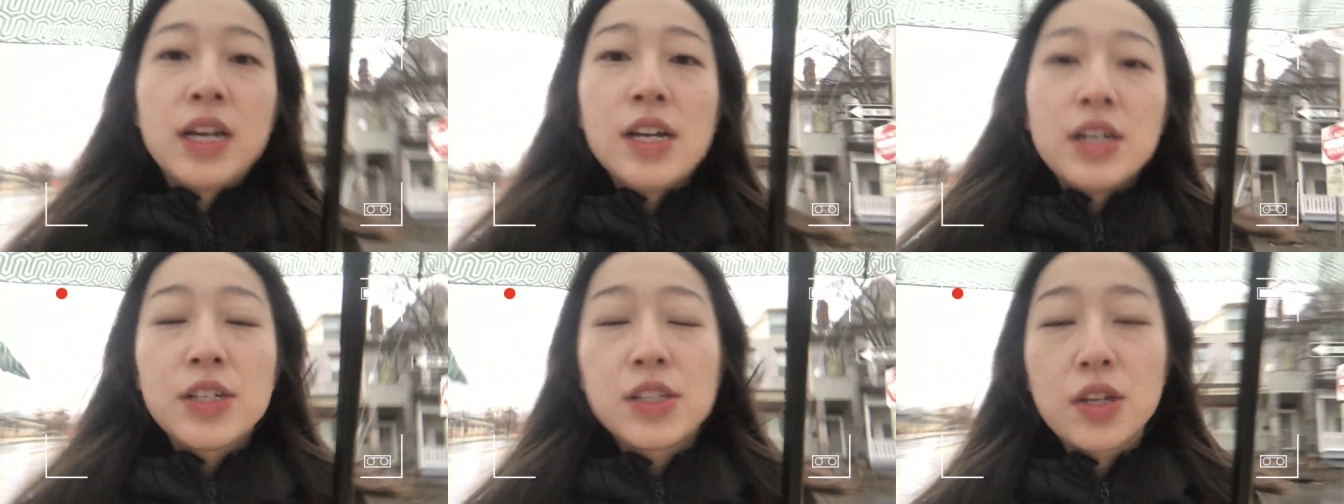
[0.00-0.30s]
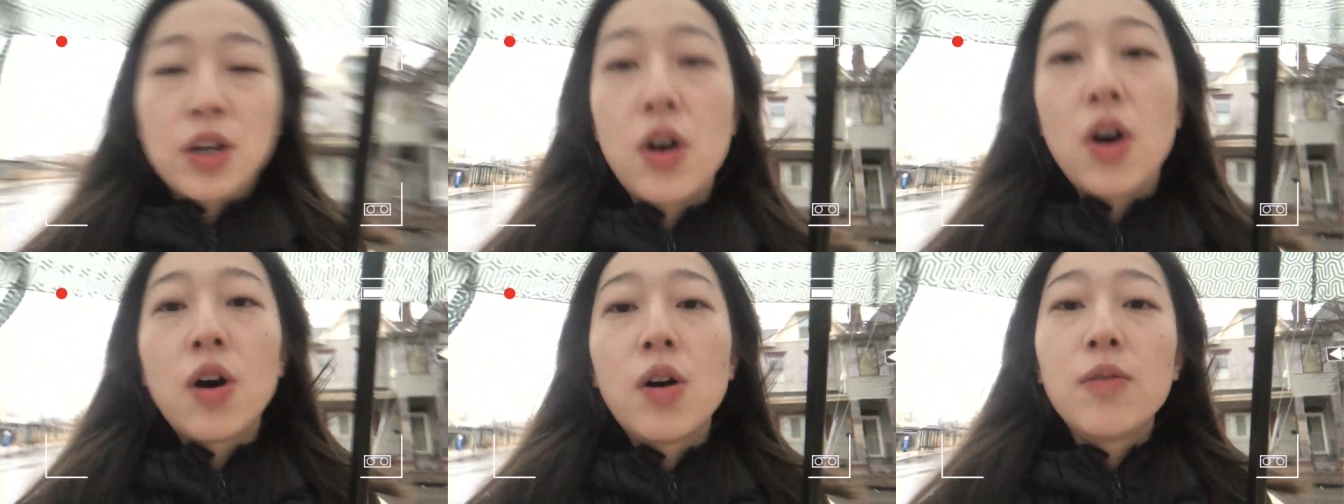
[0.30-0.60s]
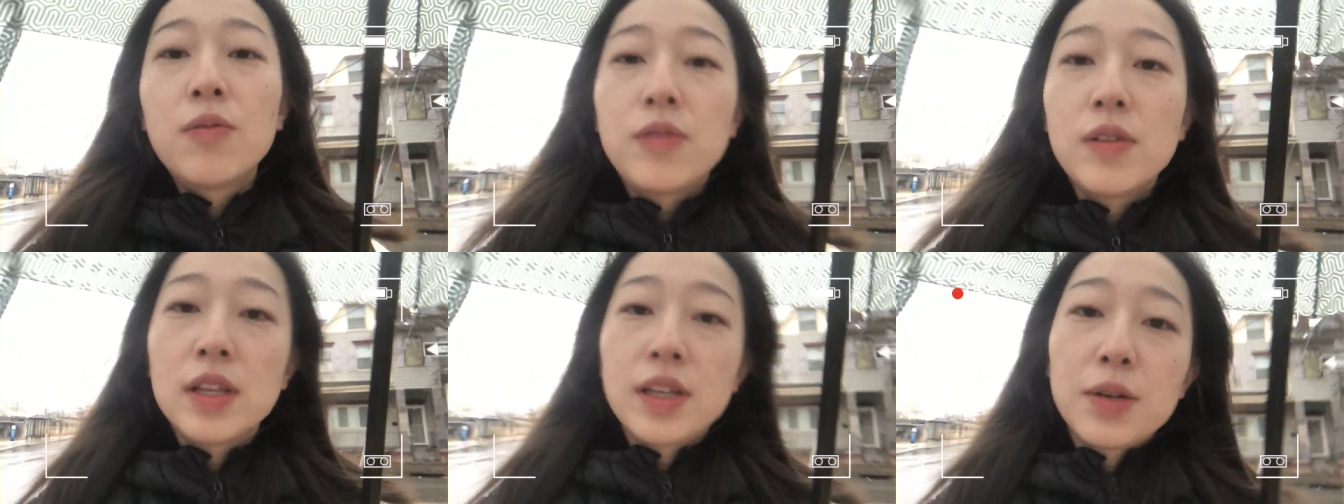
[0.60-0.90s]
So
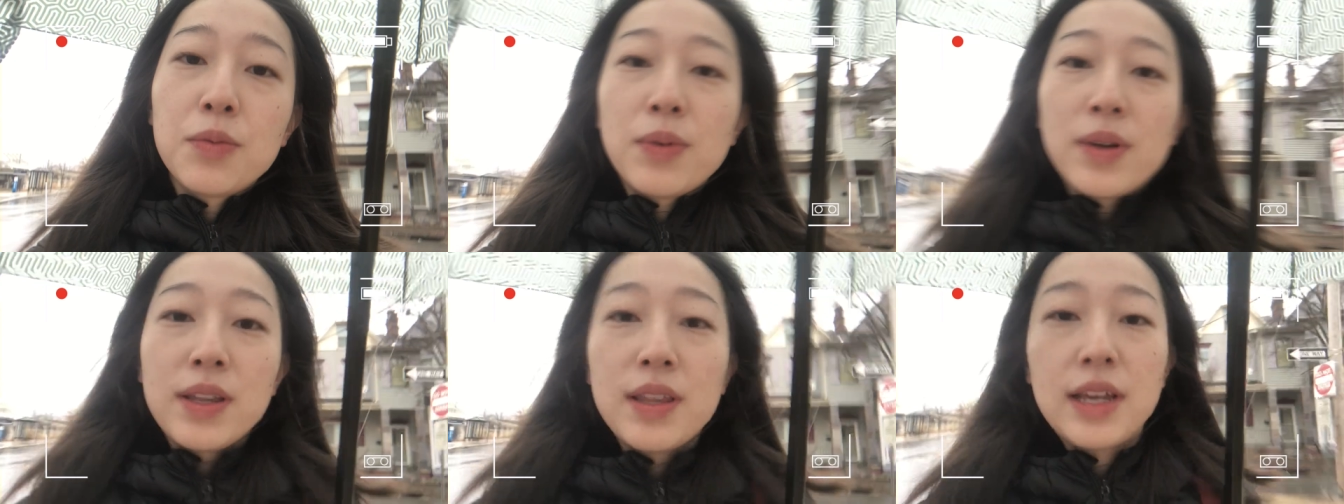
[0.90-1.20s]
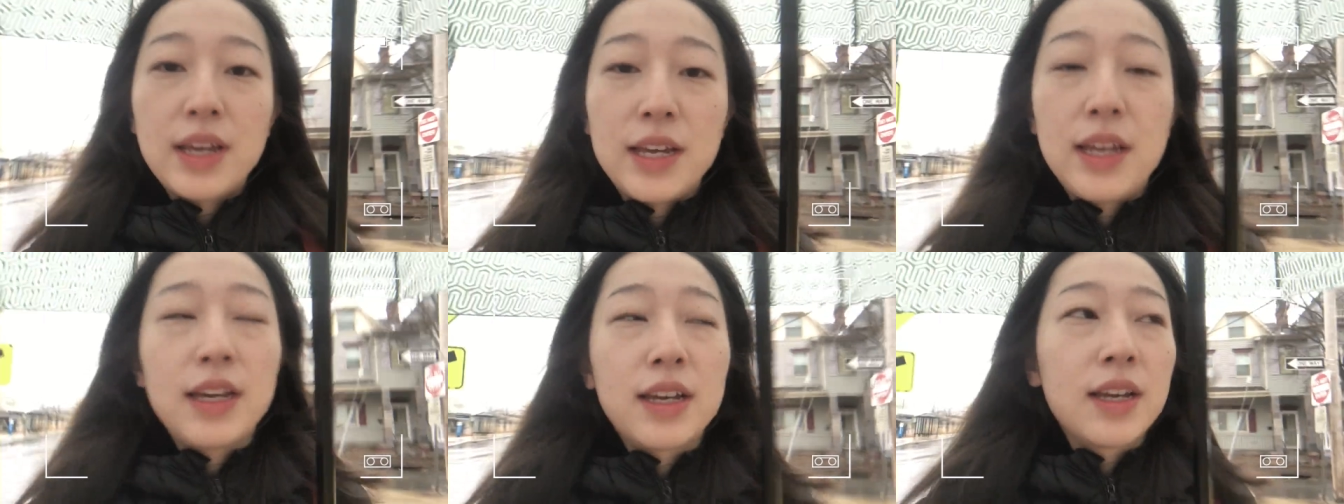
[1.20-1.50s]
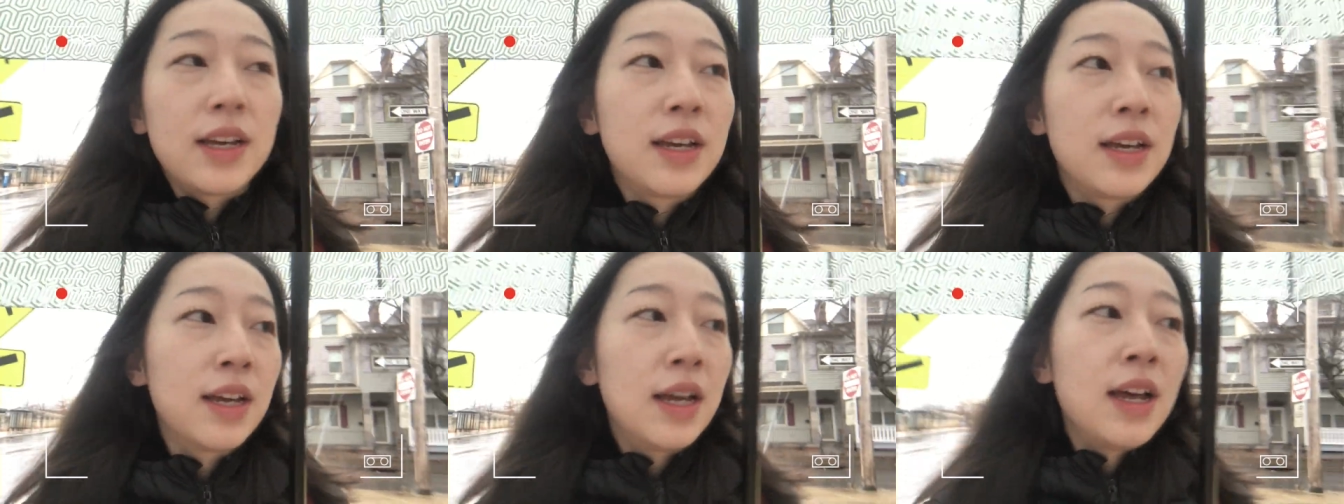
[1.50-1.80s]
hopefully within
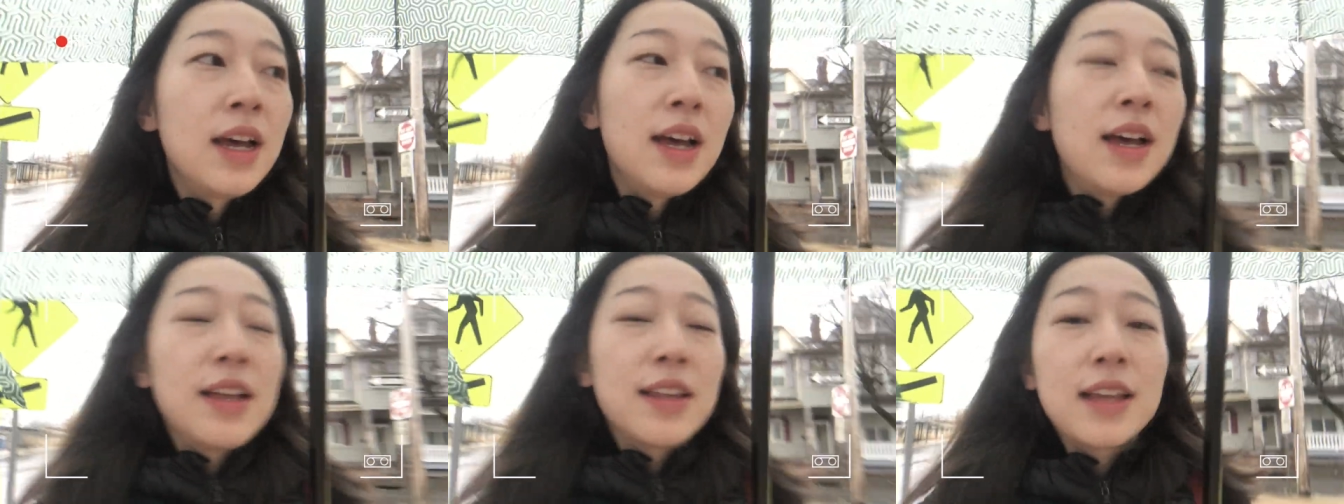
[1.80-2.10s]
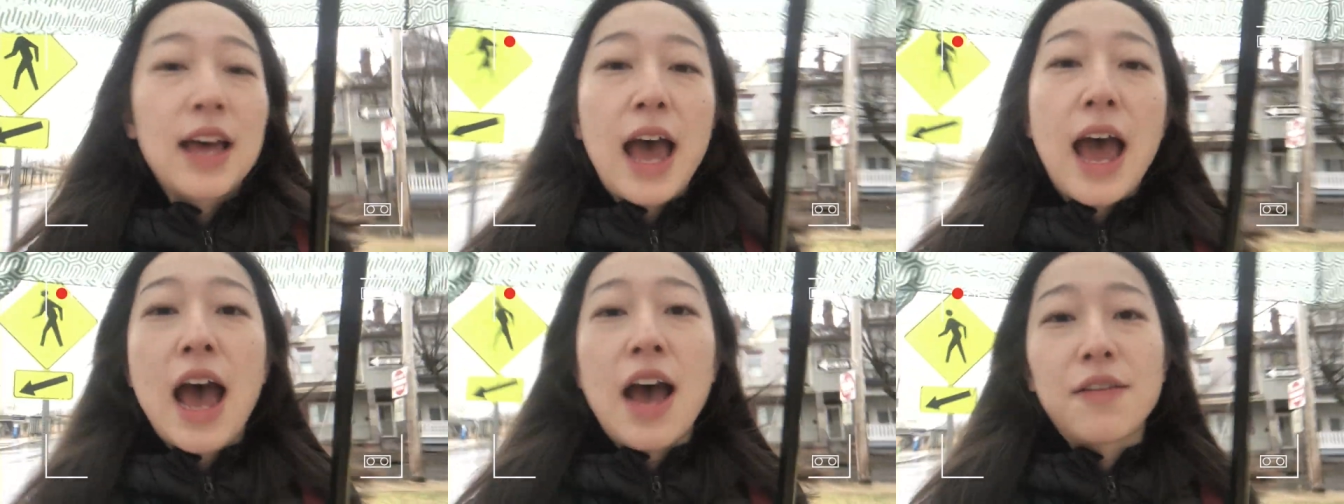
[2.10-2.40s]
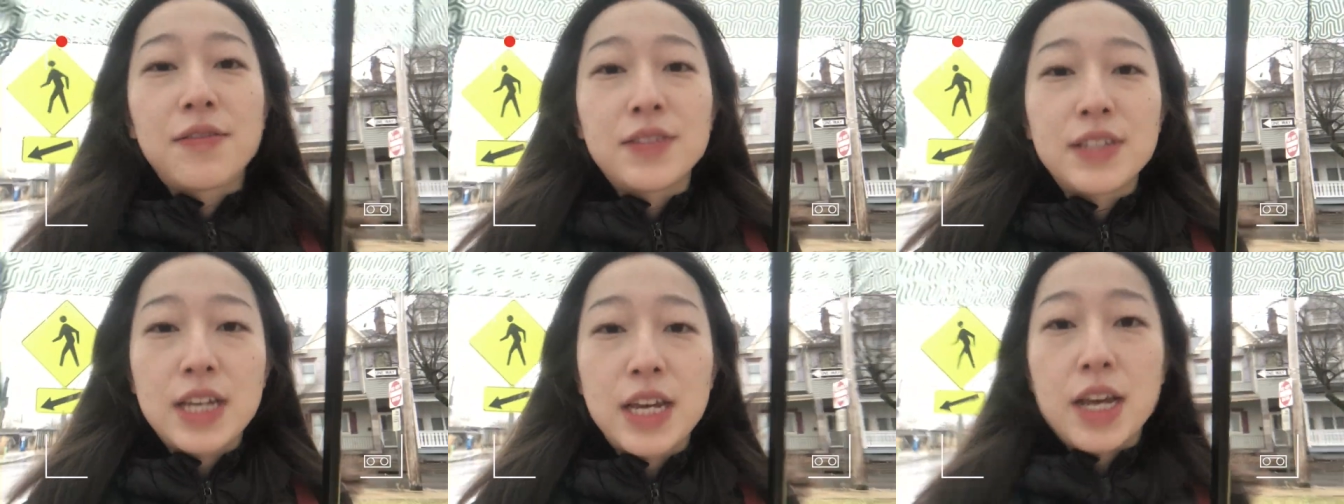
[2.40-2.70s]
the half
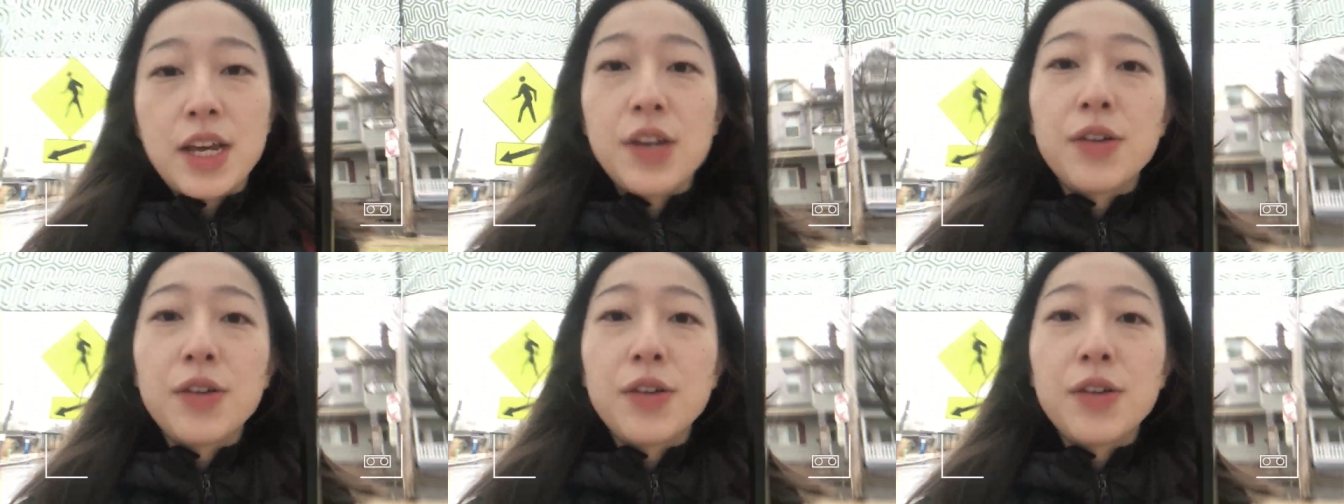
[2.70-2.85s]
day,